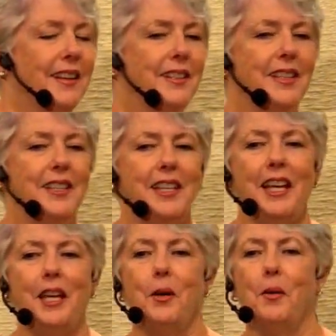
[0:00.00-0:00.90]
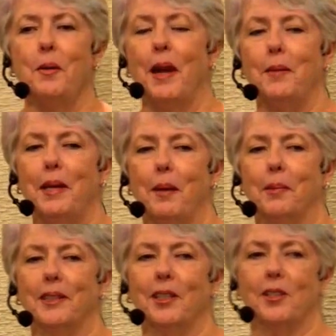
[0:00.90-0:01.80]
to see who we might be
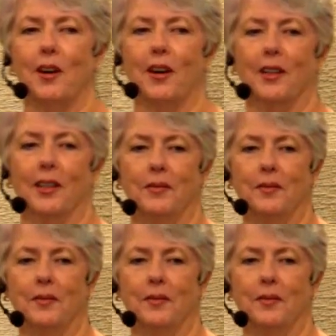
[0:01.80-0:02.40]
able to startle.